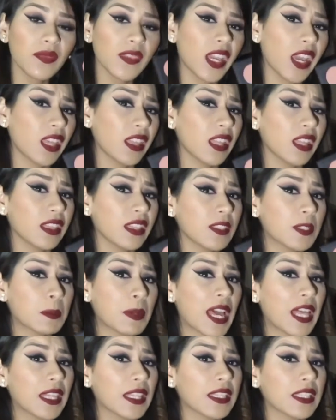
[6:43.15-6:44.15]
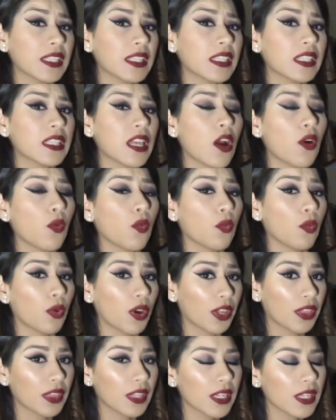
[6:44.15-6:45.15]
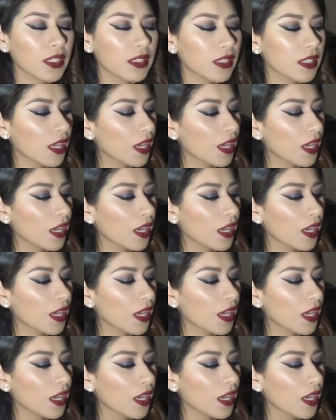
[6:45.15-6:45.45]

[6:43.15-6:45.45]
I think this palette is worth it.